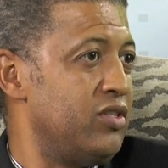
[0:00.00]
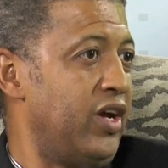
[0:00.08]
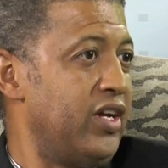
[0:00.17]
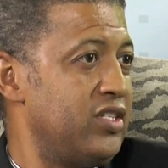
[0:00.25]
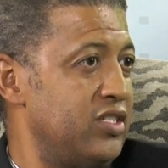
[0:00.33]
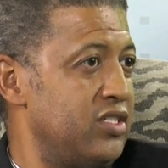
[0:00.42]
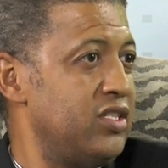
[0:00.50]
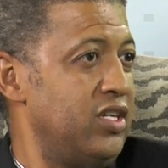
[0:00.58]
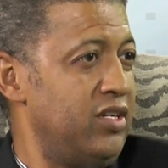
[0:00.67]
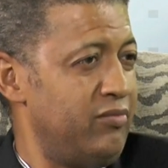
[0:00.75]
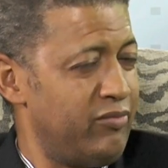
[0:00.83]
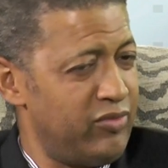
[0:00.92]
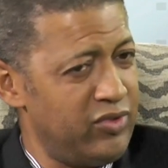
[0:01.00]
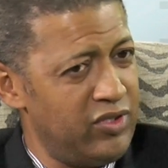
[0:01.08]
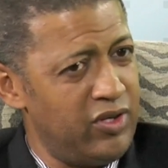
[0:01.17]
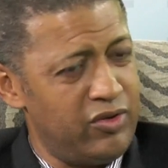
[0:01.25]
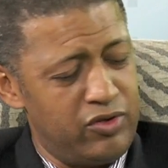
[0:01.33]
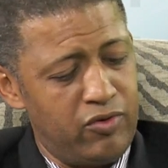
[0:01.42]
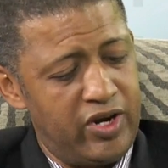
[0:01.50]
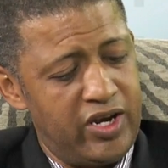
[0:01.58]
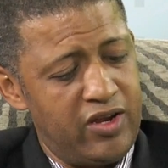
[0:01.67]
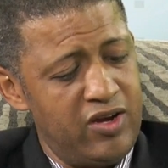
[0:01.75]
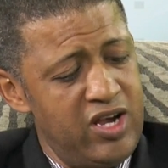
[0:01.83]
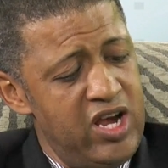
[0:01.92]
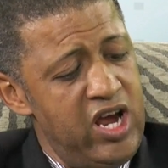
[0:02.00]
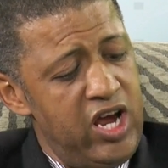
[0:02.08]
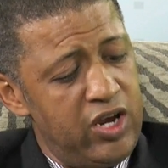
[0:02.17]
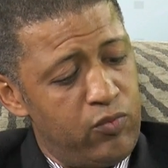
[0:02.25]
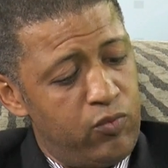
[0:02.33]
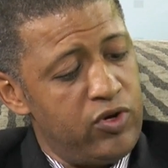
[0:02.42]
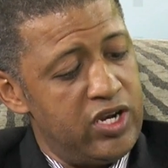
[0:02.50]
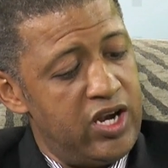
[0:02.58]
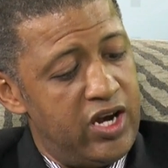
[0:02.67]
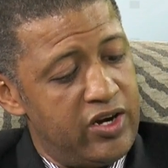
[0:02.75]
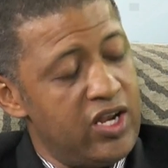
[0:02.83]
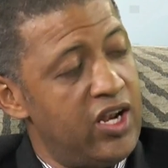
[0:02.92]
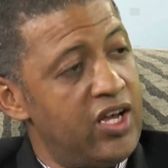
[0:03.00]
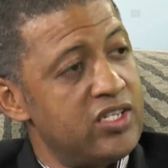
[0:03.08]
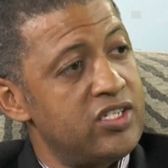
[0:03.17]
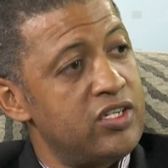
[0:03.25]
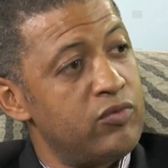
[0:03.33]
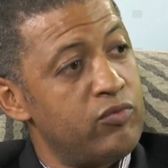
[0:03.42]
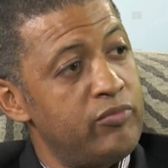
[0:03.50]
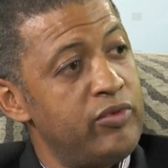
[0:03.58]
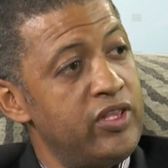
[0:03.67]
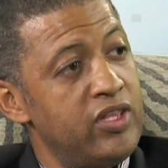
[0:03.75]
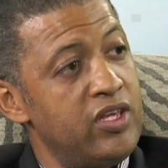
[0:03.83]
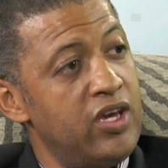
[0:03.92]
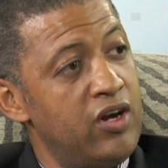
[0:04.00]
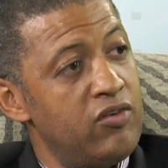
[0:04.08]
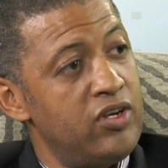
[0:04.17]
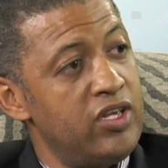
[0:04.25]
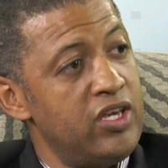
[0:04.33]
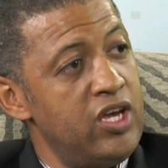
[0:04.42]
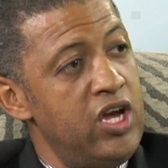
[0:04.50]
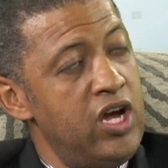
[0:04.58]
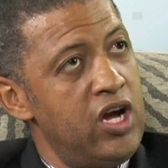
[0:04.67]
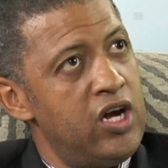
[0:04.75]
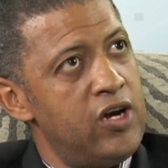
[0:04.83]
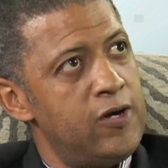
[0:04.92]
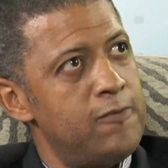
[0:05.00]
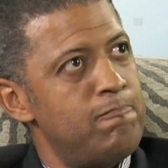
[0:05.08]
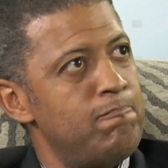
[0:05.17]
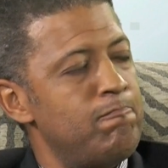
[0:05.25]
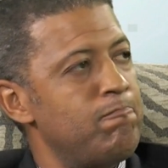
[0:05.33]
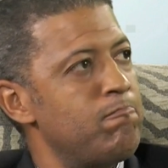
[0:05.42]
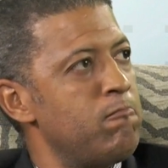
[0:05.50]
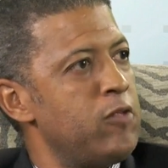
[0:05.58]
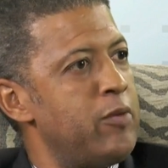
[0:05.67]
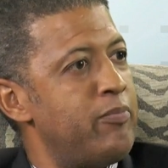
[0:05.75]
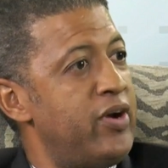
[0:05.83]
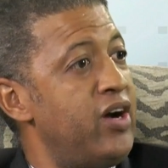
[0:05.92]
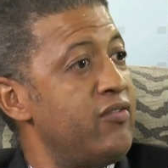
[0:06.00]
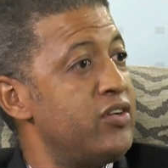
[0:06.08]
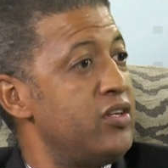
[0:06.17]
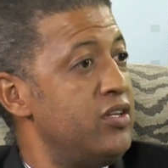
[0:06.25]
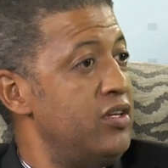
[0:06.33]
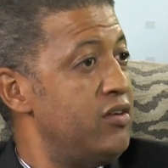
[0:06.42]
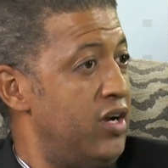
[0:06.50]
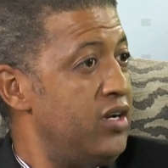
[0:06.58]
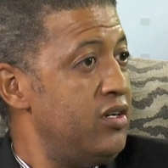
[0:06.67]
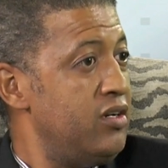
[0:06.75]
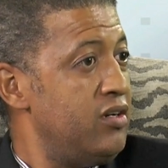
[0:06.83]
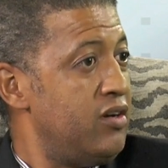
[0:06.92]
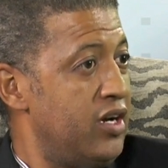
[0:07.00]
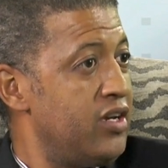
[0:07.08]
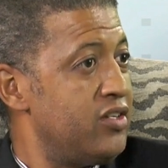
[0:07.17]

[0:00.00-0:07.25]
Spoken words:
To access your radio. It would, and I realize that it would be the only privately run radio